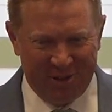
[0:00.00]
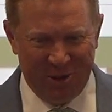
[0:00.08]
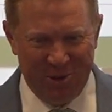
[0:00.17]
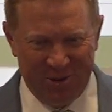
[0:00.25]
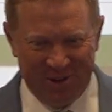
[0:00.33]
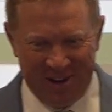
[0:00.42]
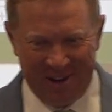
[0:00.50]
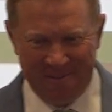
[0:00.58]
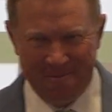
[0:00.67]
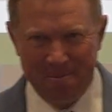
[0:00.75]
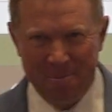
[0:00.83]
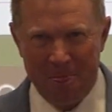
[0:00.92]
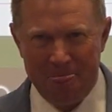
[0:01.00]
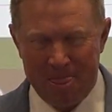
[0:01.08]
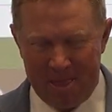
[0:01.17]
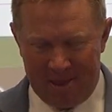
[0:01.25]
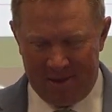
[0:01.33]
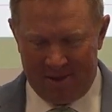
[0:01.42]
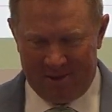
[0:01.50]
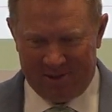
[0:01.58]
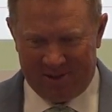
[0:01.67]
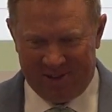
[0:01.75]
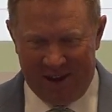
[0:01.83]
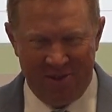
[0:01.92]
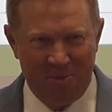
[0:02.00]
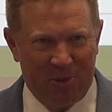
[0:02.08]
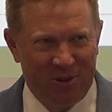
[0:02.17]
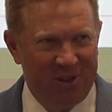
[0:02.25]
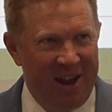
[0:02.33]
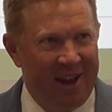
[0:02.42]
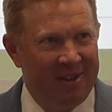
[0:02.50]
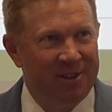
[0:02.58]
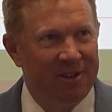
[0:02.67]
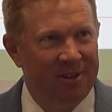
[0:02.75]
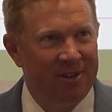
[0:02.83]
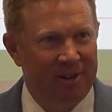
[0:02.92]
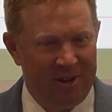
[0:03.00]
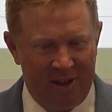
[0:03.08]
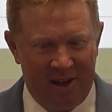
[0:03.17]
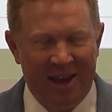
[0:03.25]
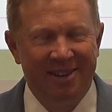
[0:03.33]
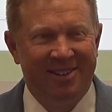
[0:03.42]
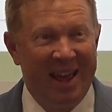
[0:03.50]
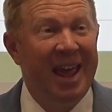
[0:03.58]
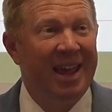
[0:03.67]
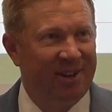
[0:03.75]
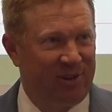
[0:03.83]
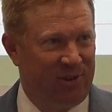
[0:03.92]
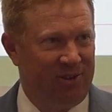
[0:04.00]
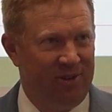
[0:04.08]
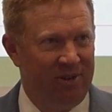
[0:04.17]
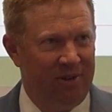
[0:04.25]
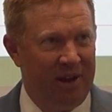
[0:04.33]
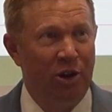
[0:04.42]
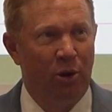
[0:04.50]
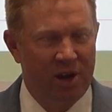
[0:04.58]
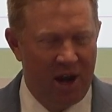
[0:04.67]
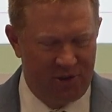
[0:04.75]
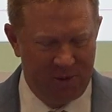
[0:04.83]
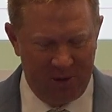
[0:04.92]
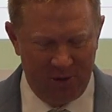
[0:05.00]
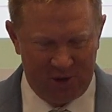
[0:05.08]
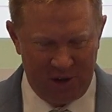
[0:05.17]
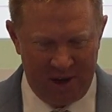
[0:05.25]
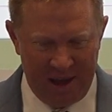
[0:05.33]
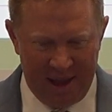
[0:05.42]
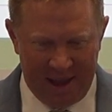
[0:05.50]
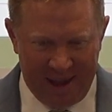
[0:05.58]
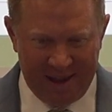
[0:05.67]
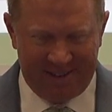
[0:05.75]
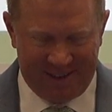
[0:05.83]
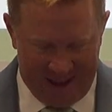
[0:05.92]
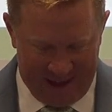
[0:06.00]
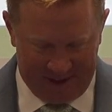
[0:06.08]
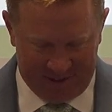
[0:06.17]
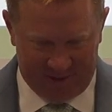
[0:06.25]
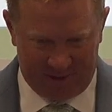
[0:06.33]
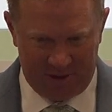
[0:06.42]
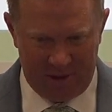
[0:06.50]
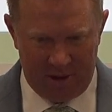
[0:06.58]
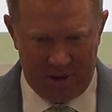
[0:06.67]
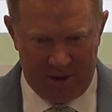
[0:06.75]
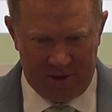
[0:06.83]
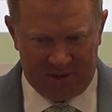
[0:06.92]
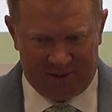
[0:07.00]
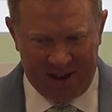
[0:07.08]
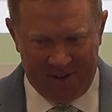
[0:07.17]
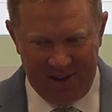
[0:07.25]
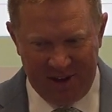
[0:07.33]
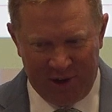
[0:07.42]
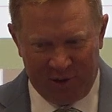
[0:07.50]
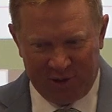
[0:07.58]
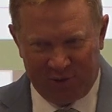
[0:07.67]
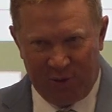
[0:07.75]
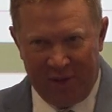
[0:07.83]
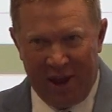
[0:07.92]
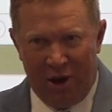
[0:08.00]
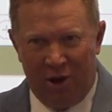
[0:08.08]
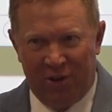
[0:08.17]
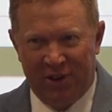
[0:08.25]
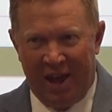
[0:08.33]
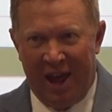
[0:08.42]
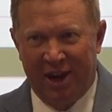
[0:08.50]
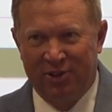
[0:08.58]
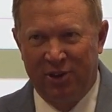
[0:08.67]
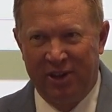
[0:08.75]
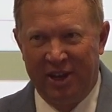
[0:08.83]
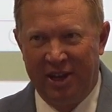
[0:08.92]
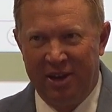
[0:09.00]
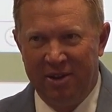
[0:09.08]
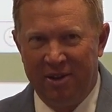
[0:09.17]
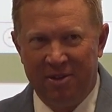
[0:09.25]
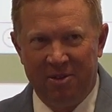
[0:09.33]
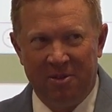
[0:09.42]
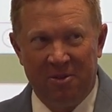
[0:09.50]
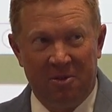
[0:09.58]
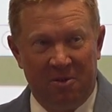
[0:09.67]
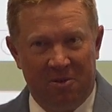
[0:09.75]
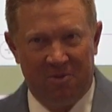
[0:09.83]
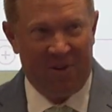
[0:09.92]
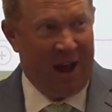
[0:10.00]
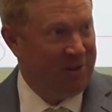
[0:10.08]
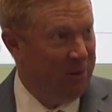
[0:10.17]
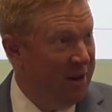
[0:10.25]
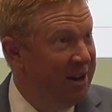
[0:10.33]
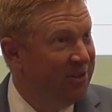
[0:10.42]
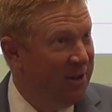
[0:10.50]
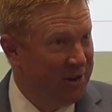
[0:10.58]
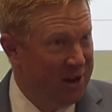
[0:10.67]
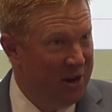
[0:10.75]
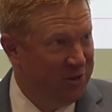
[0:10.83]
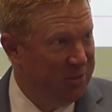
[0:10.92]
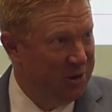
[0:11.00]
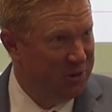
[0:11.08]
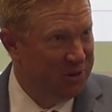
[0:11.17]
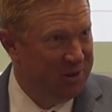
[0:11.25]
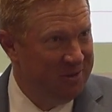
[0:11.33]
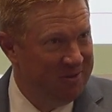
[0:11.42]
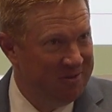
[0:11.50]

losing 7%, it takes, in your contribution, it takes 7 years for that all to actually factor into the contribution,